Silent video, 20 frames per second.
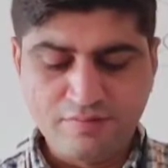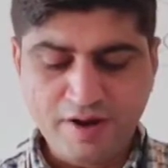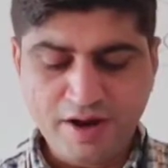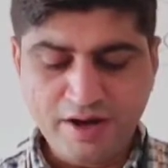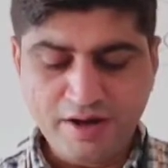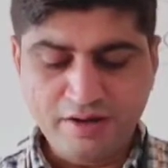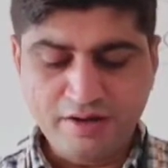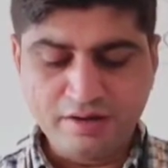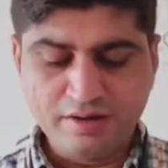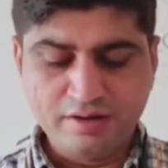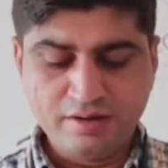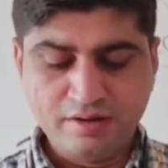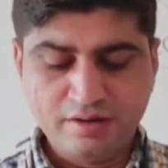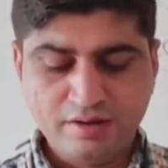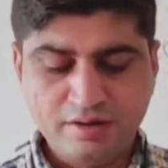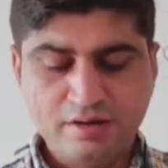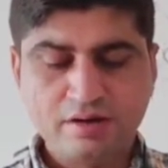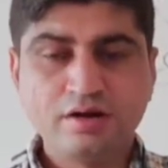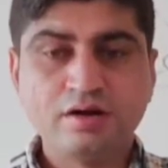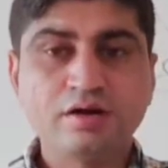
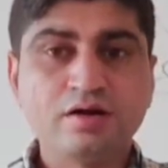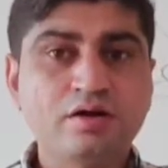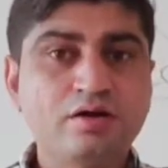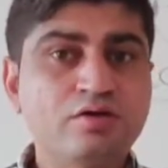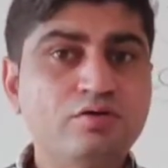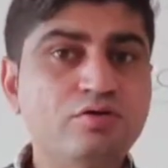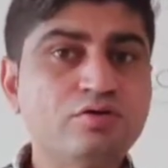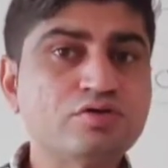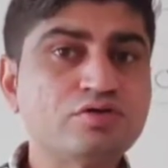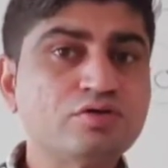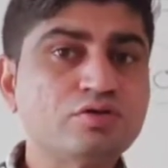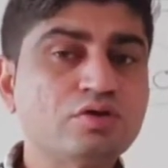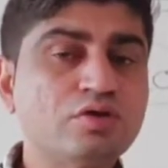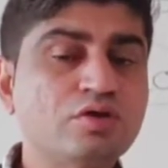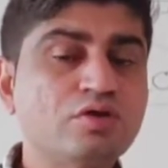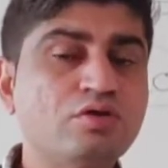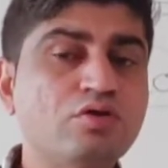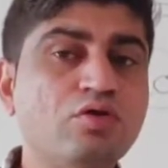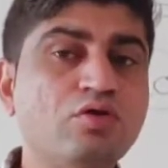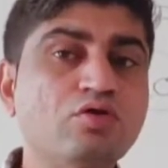where those
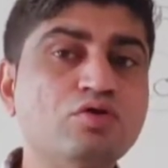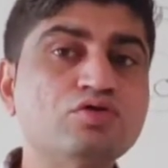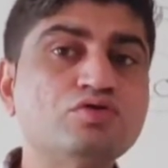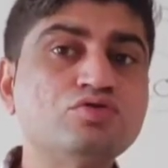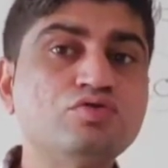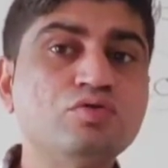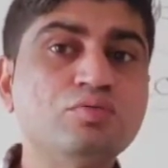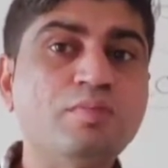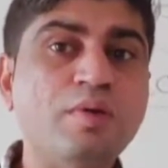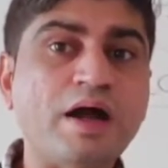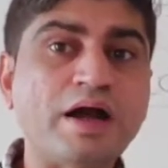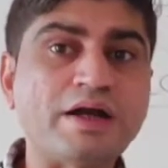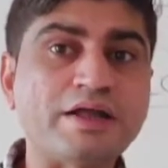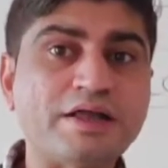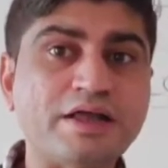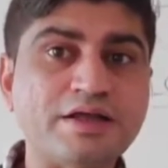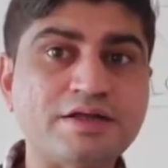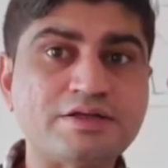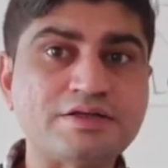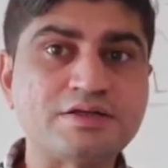close to
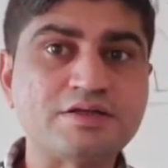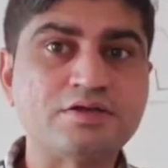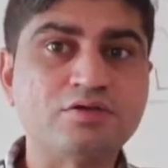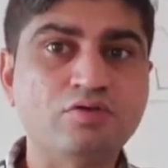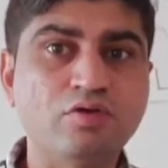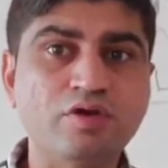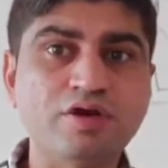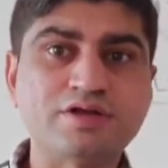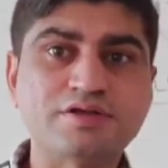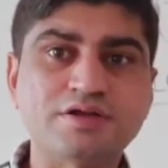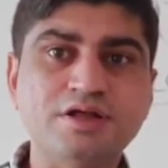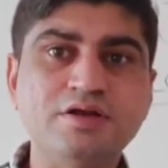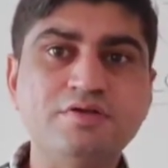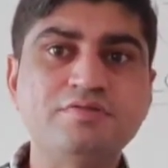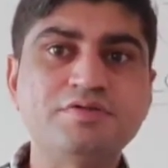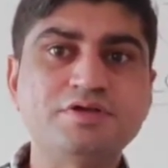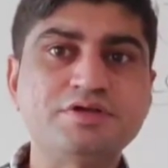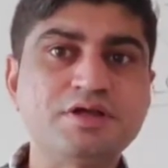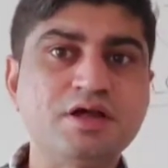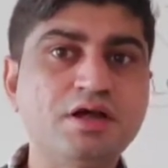markets,
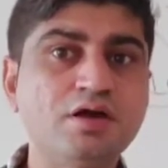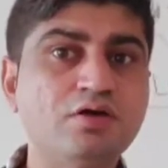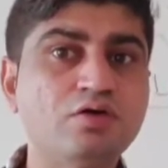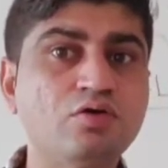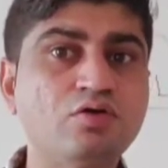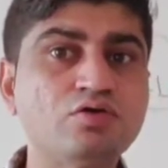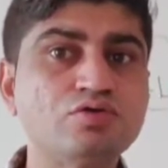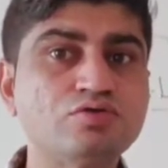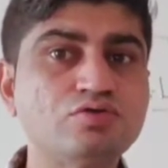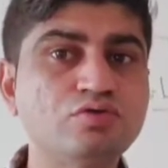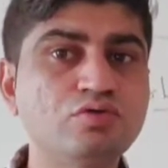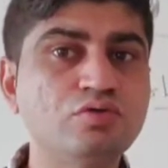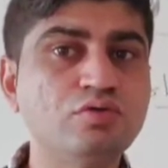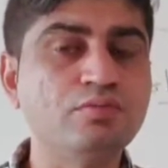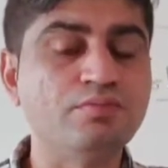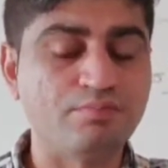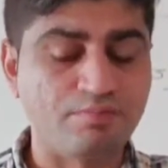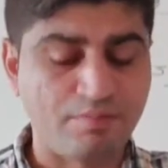location which are close to